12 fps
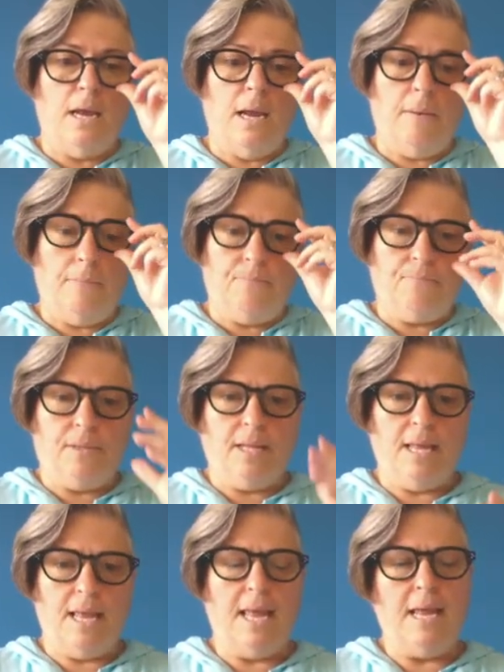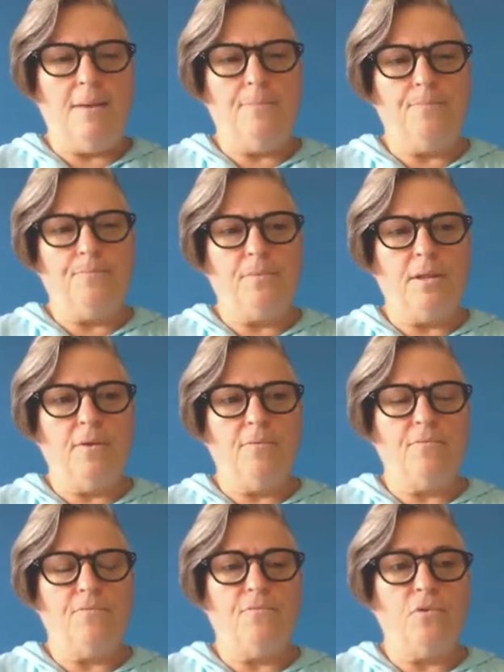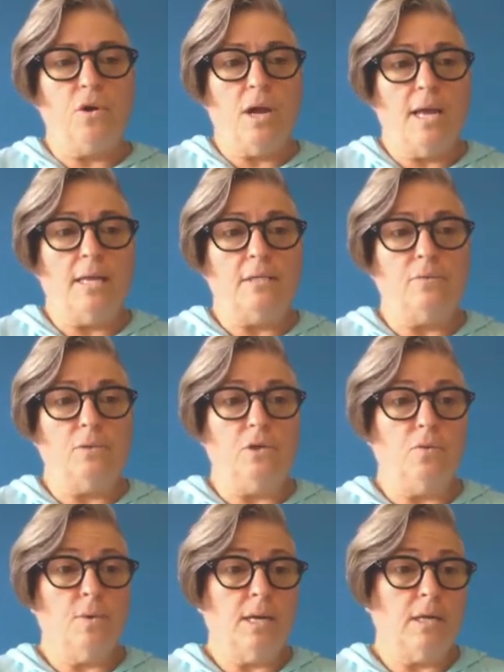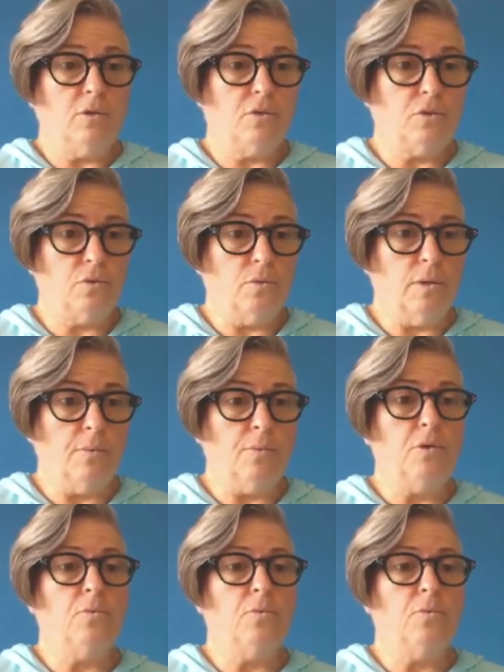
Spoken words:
Hey, for us, when you're writing a story, when you're